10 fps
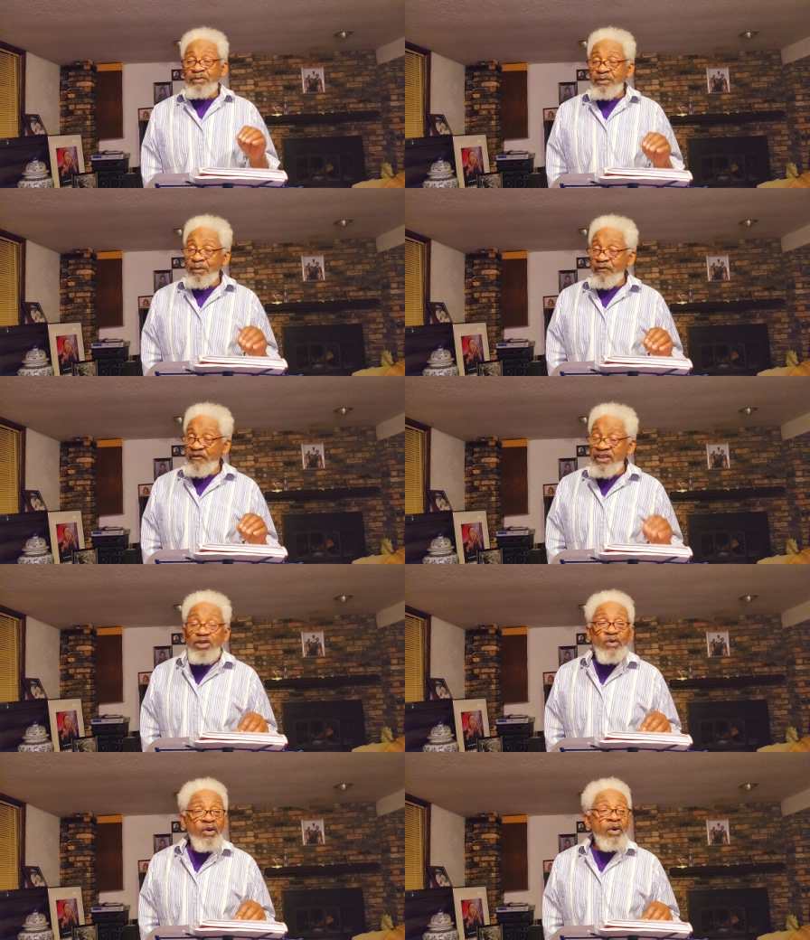the
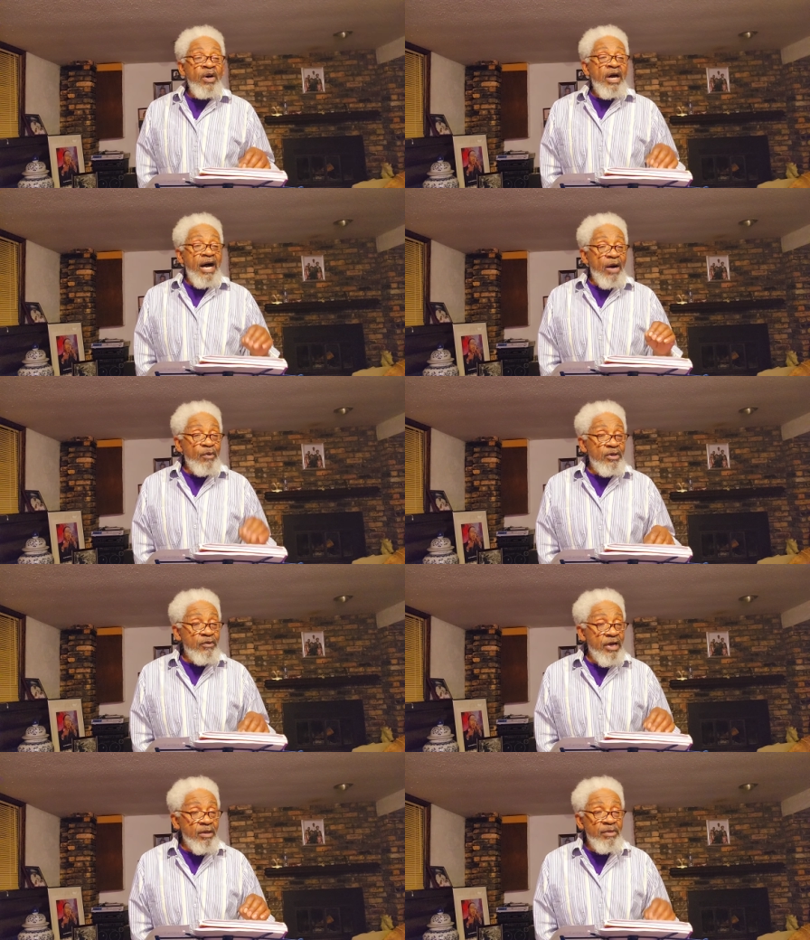video I would
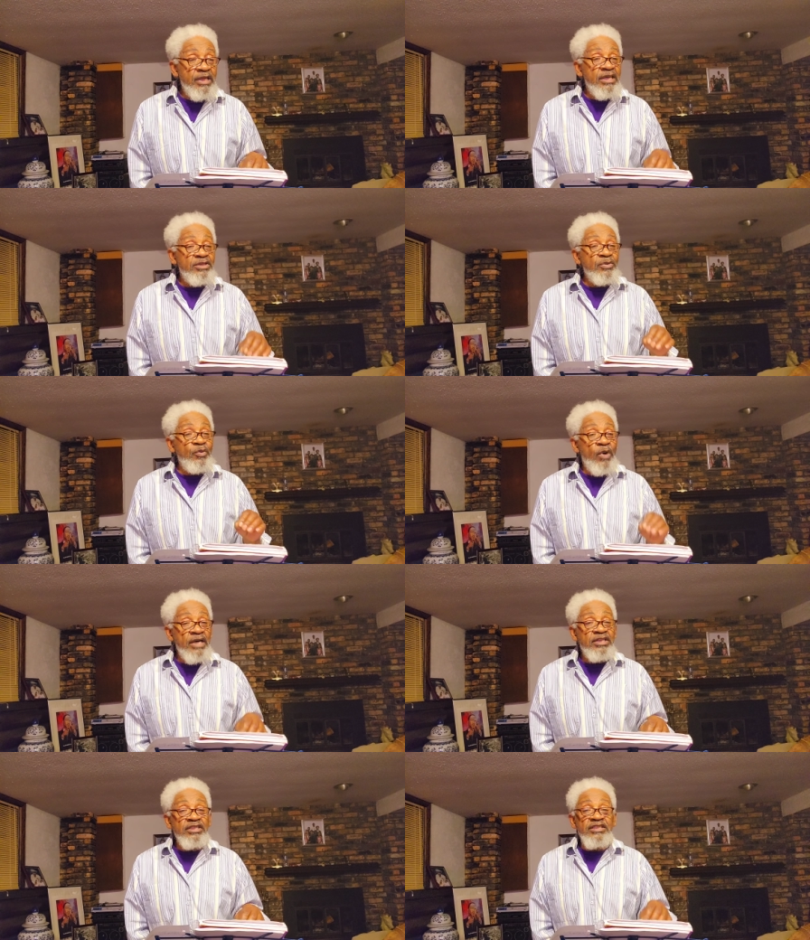recommend that you
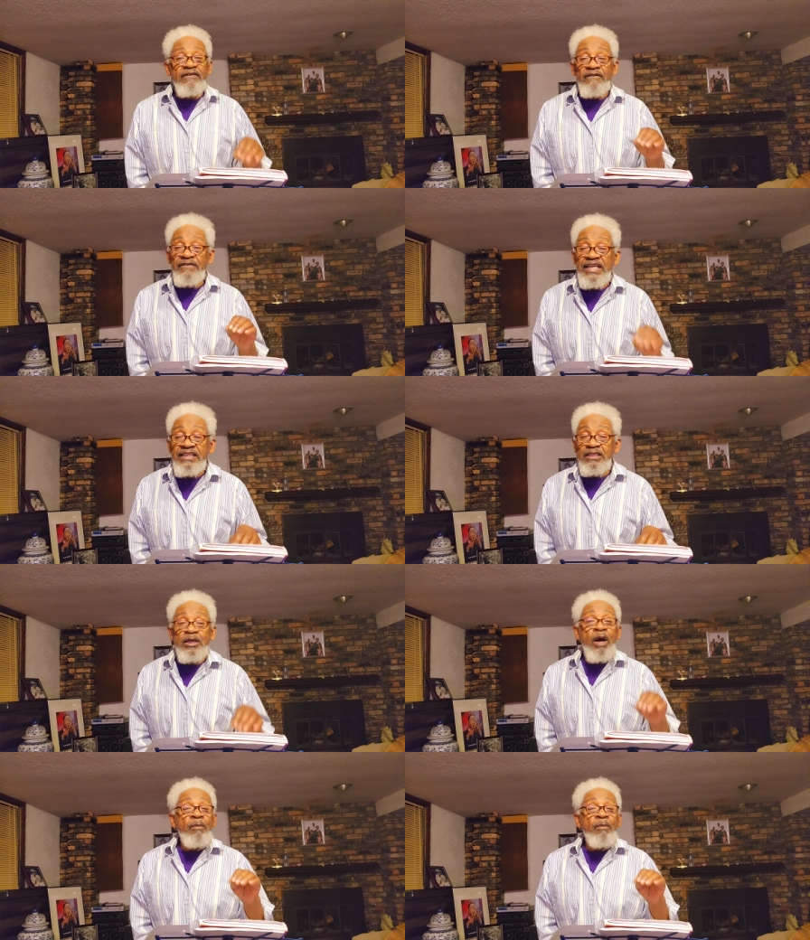watch is the Venus